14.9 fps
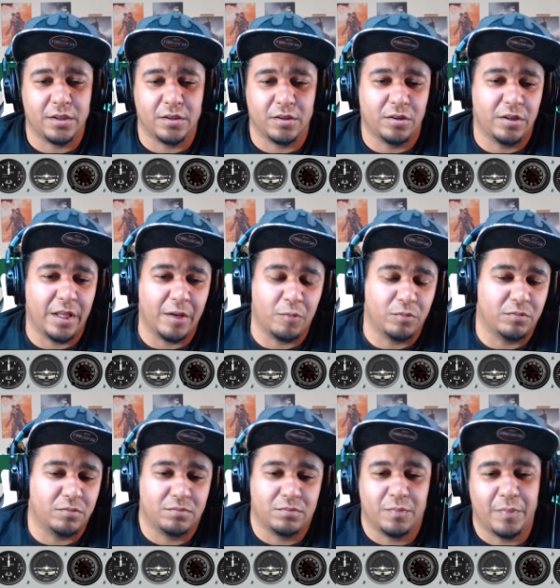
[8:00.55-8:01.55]
CMA
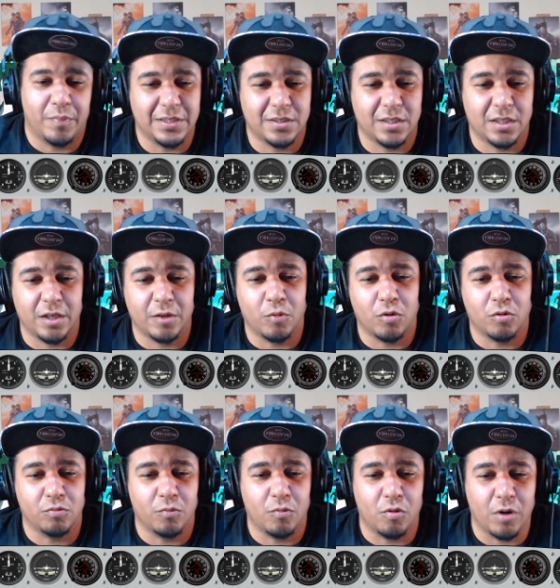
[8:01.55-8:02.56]
doesn't want,
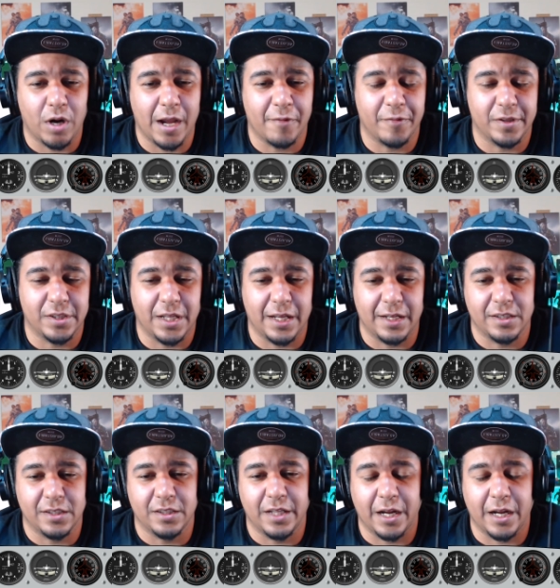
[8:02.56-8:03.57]
then they
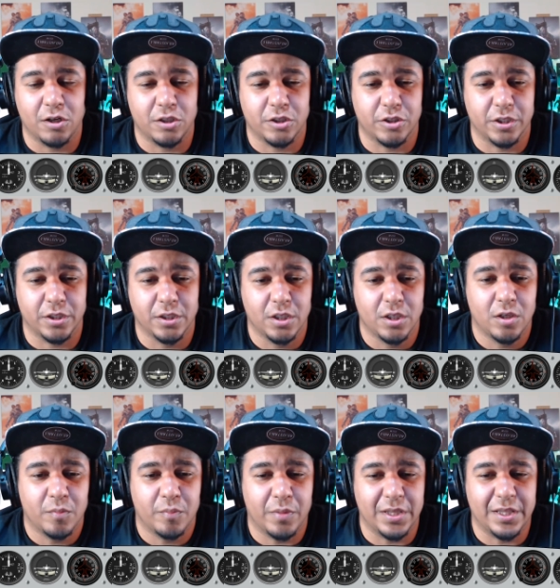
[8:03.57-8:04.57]
basically won't
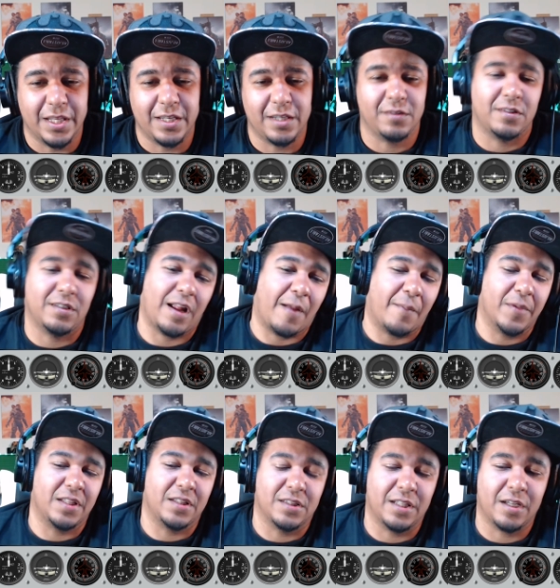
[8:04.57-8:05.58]
have in
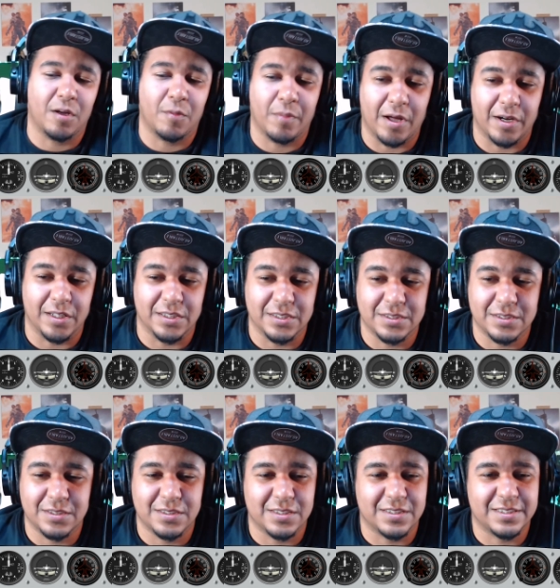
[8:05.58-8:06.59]
that country.
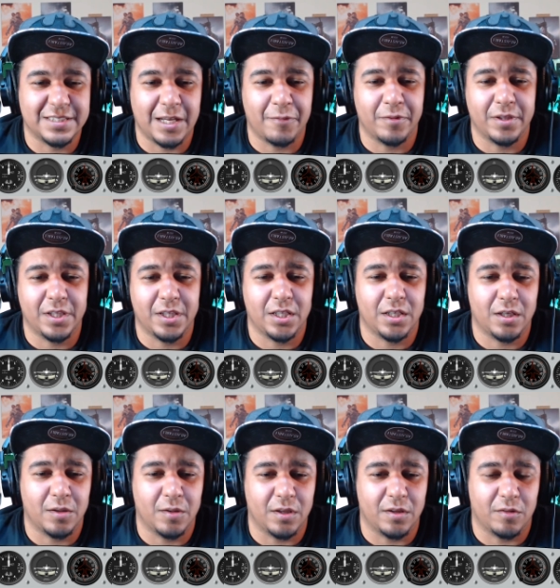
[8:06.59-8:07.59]
But they, I mean,
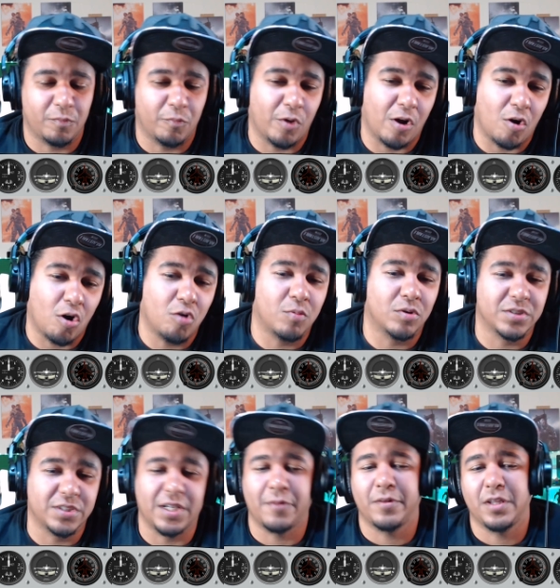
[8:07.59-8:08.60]
think about it. This is a
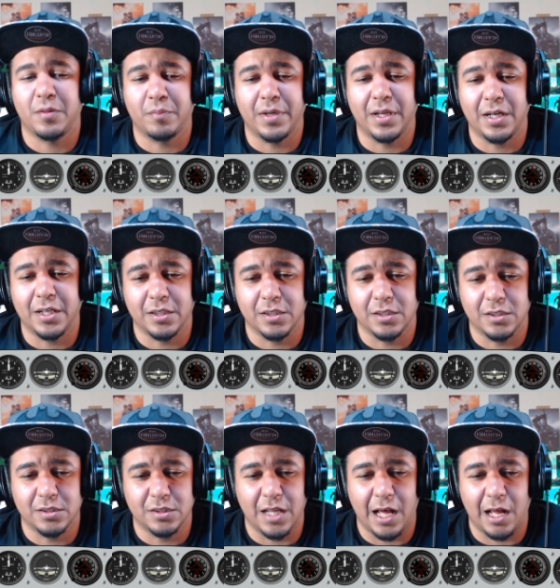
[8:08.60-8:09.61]

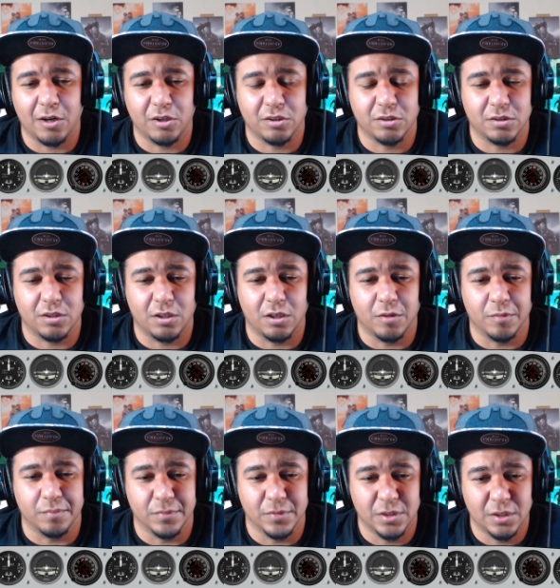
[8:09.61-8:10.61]
almost
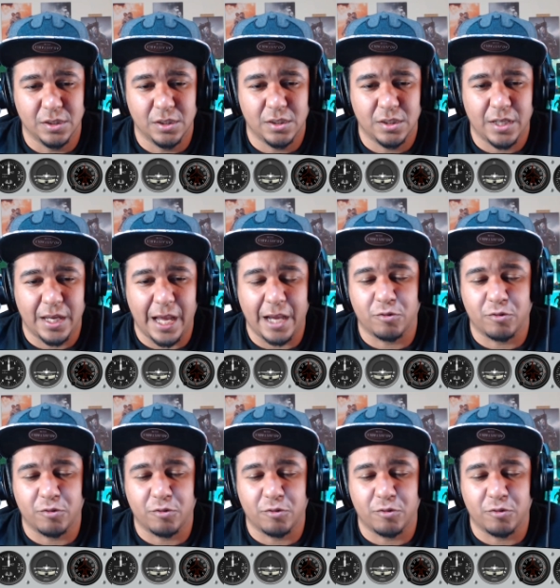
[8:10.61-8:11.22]
$70 billion